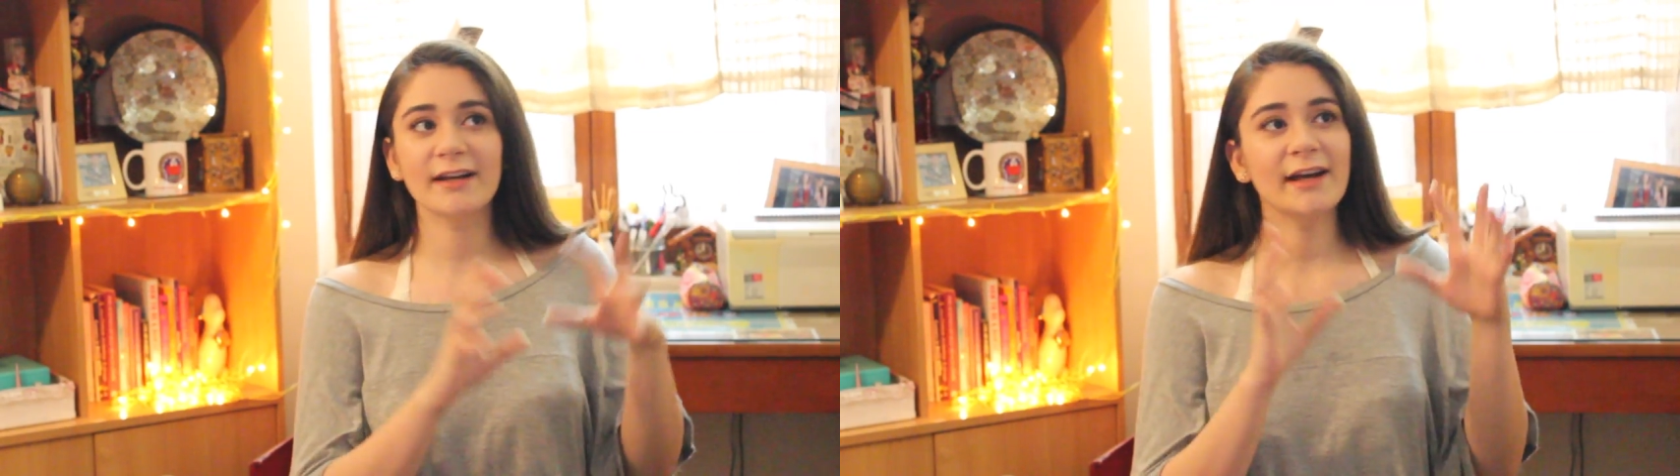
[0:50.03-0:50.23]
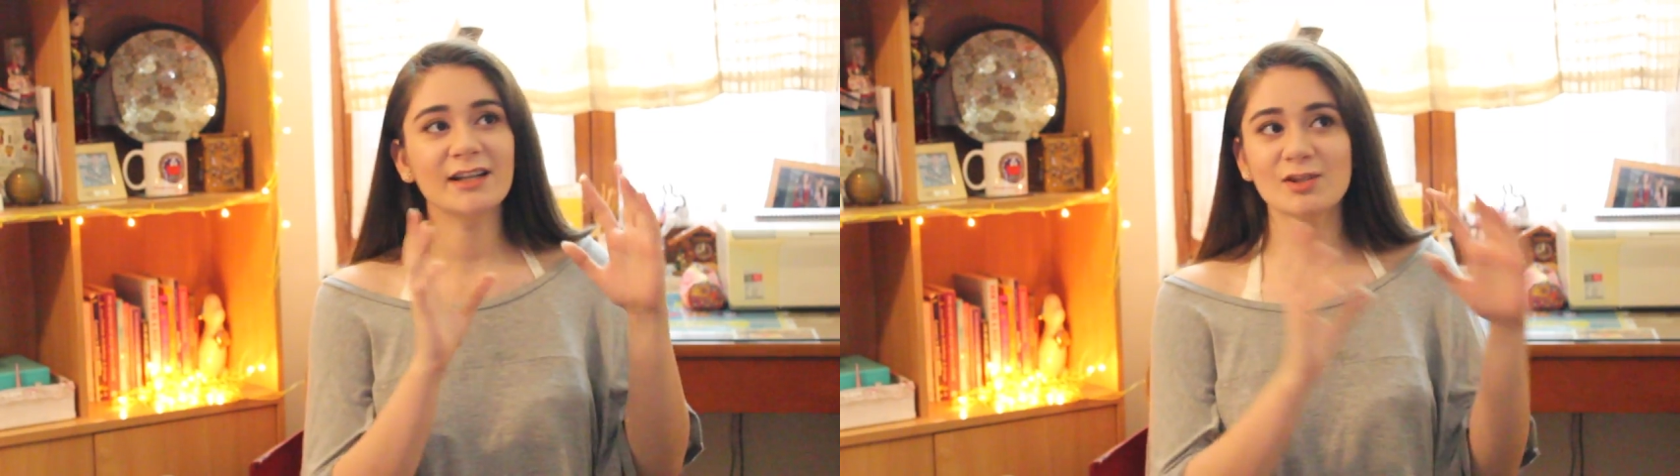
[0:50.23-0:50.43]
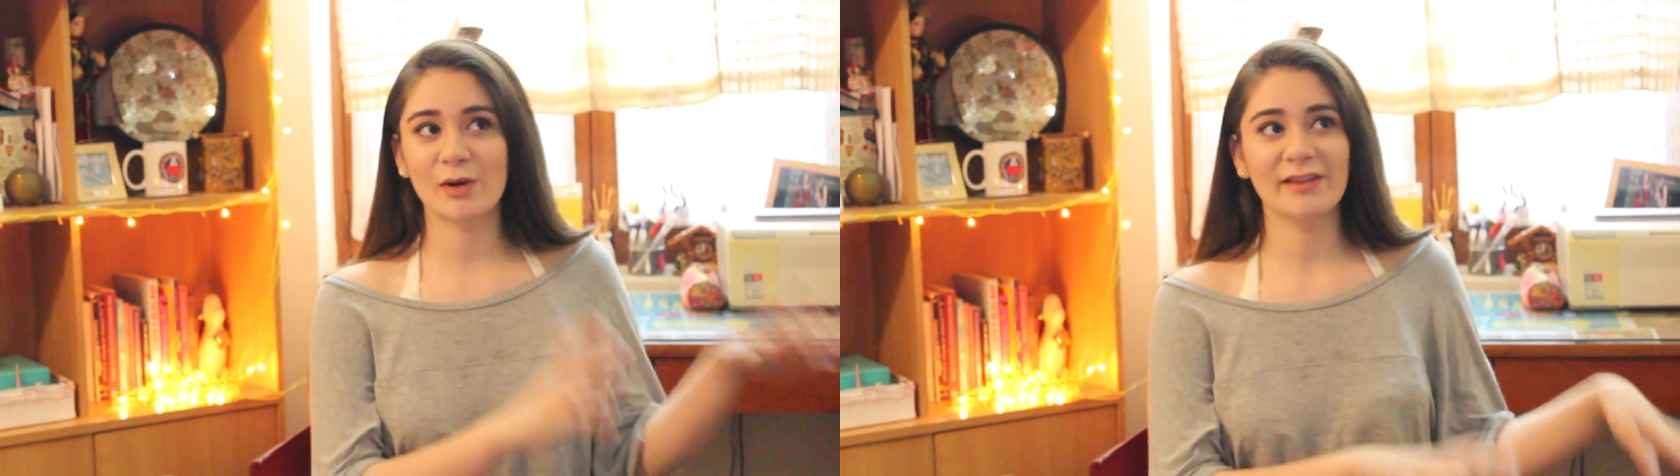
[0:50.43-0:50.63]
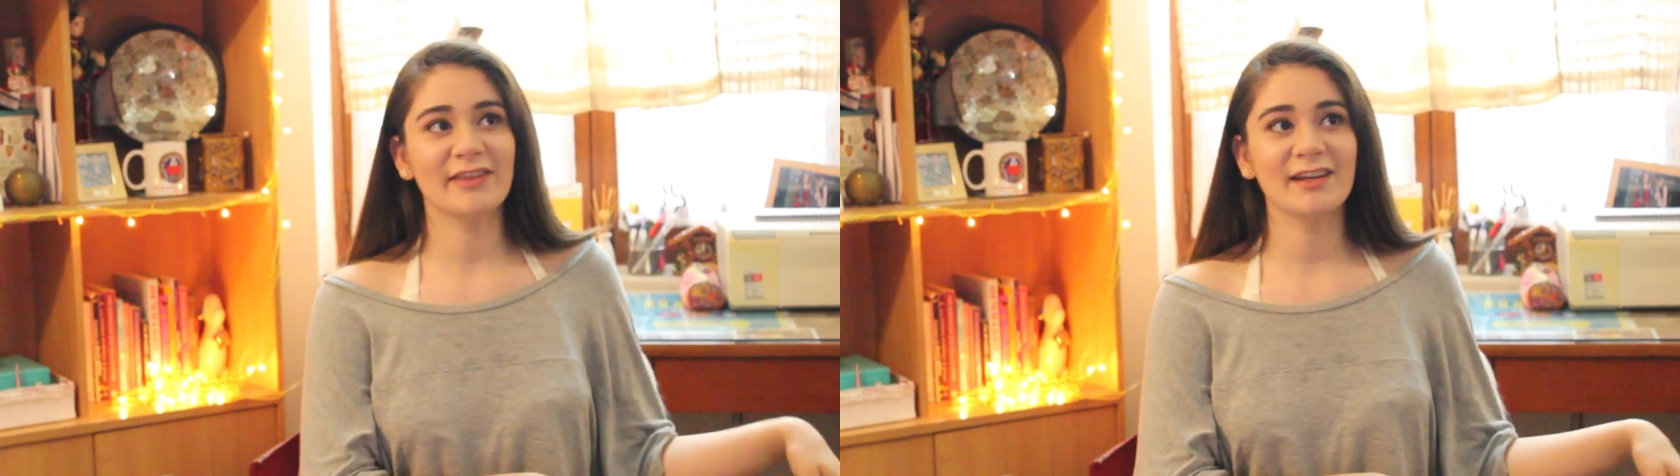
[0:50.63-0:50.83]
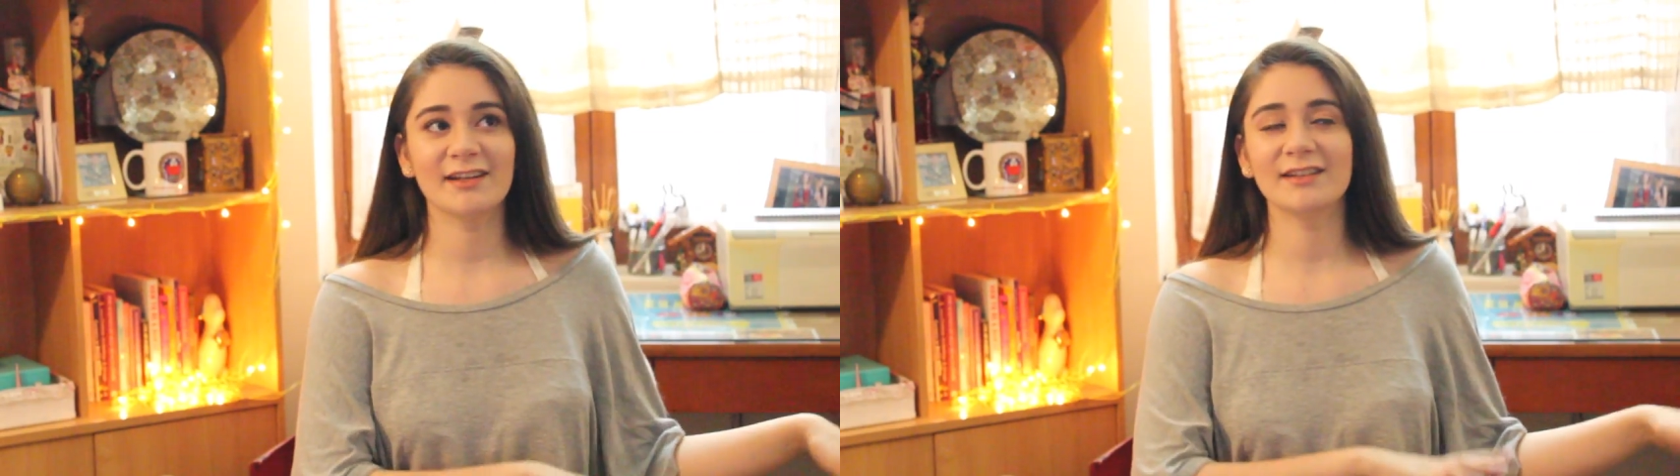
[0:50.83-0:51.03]
hair is one
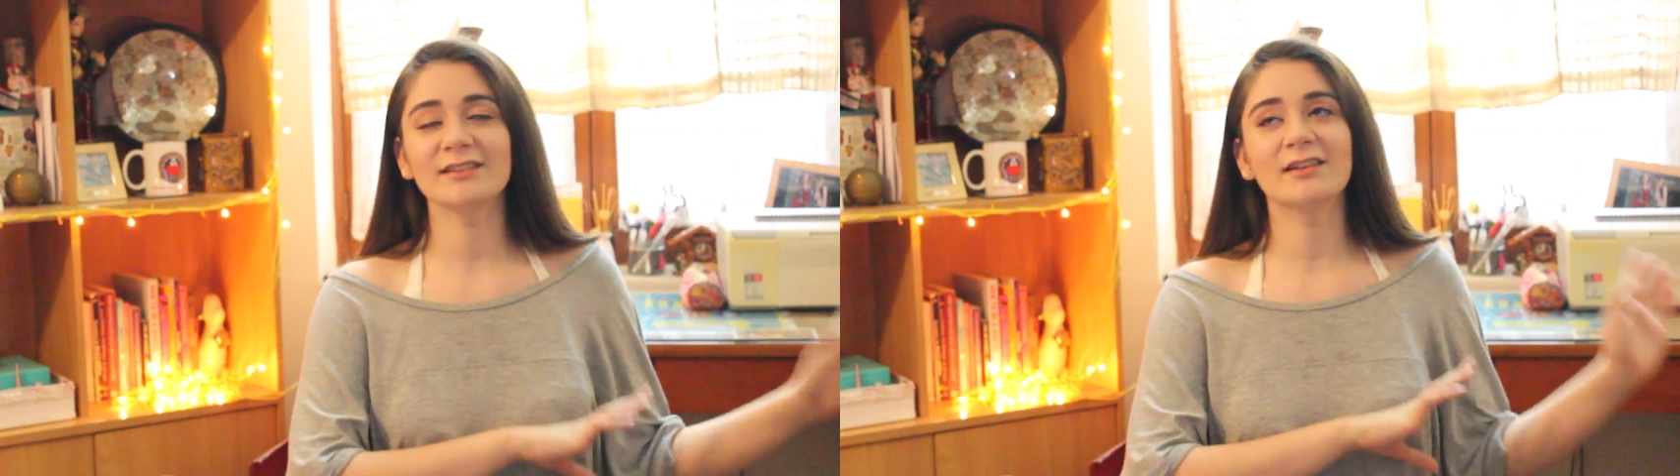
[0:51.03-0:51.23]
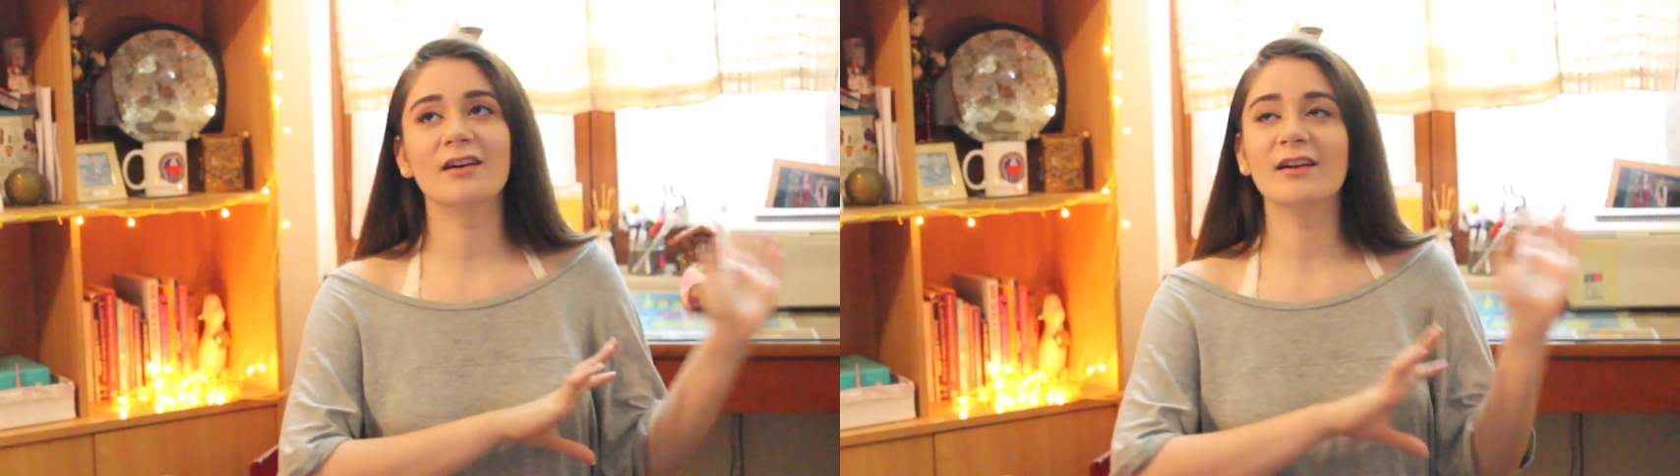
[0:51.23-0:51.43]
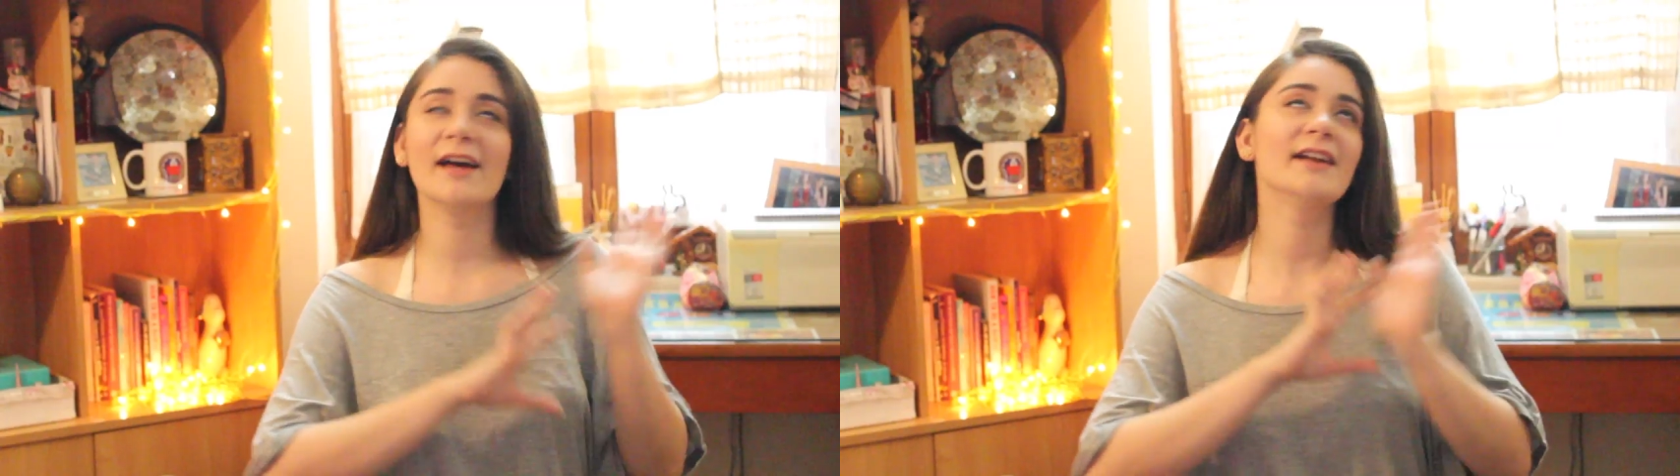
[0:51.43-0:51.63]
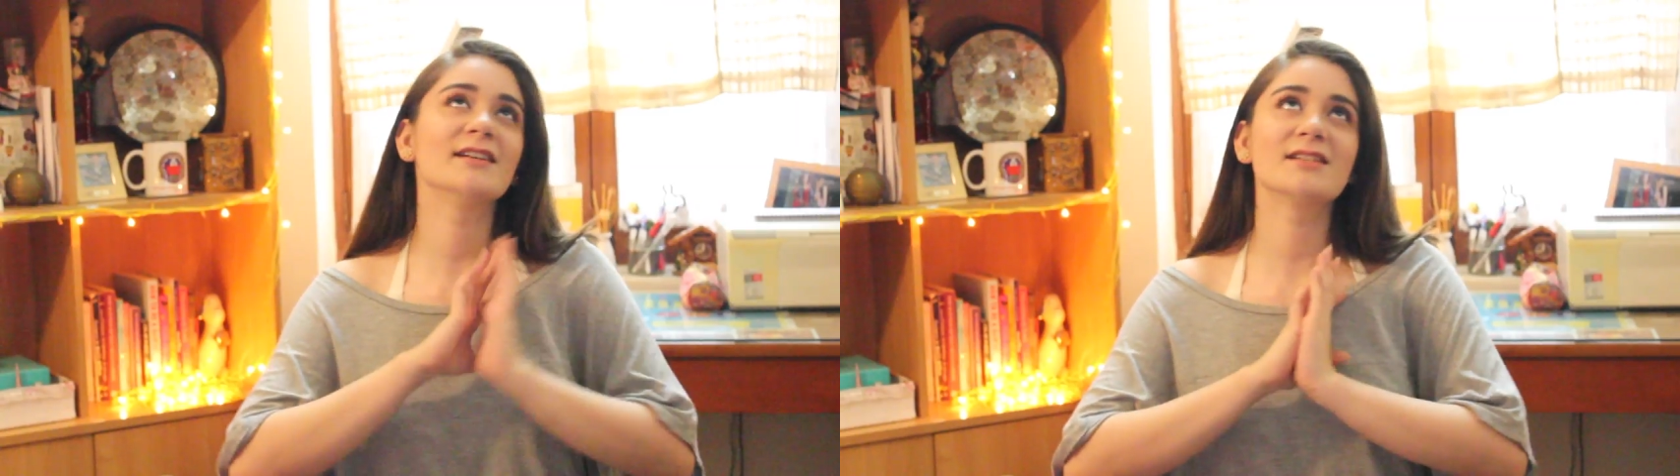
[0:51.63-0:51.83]
thing and curled hair is